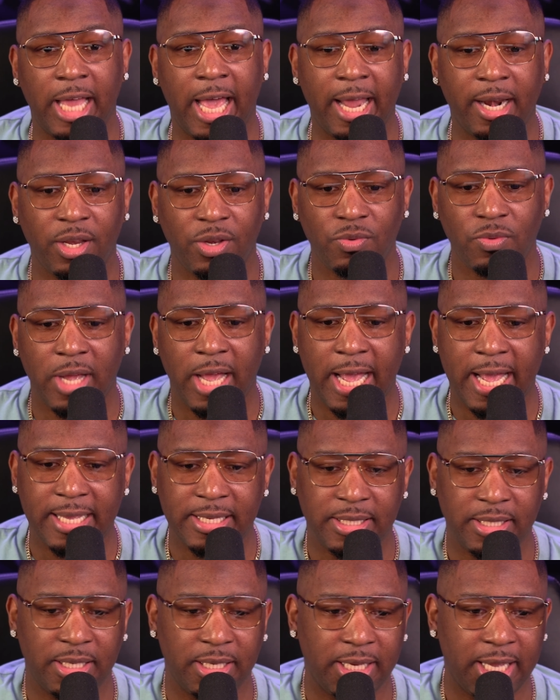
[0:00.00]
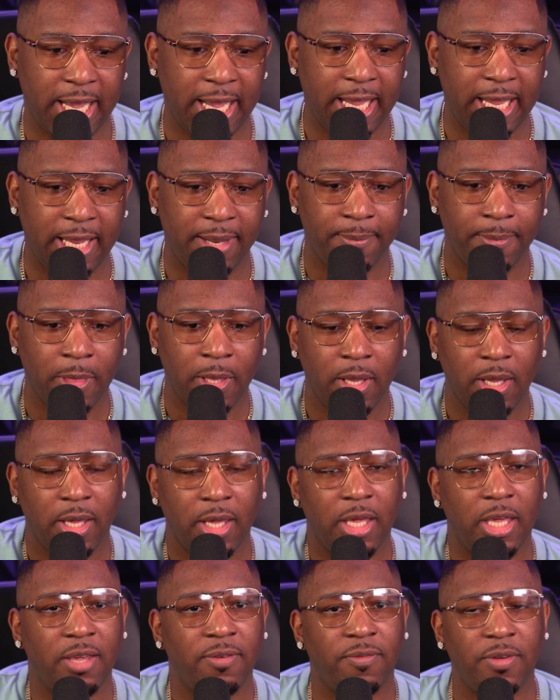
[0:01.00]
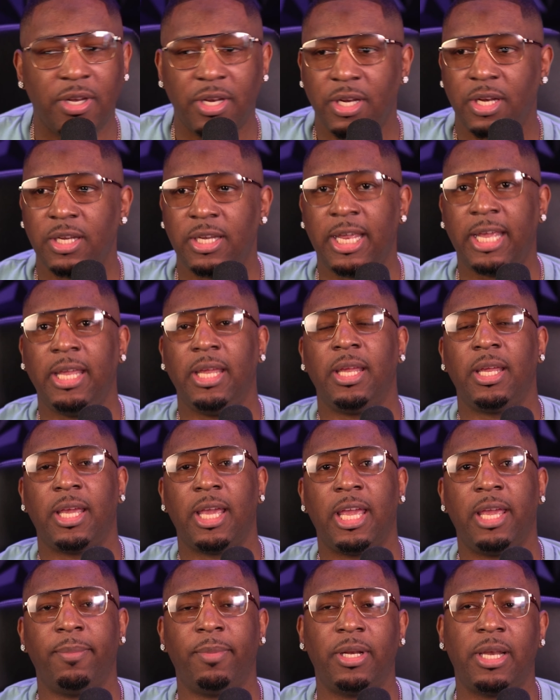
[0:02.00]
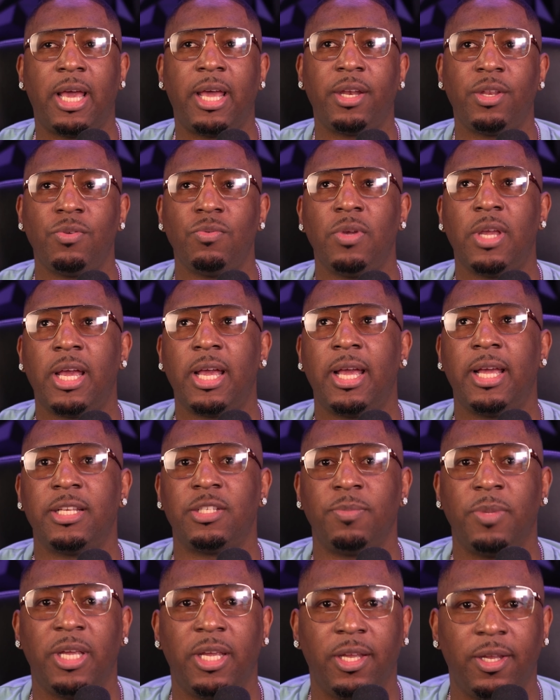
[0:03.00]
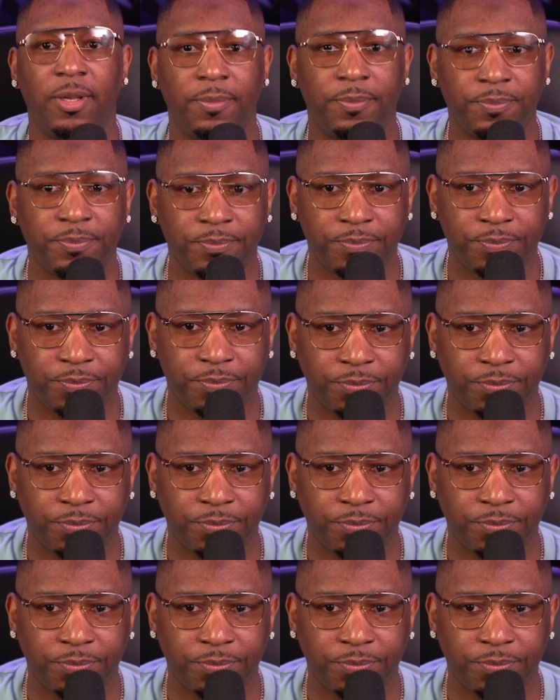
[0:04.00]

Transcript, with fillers: A lot of you guys in the game, even in the dating game, a lot of you guys, man,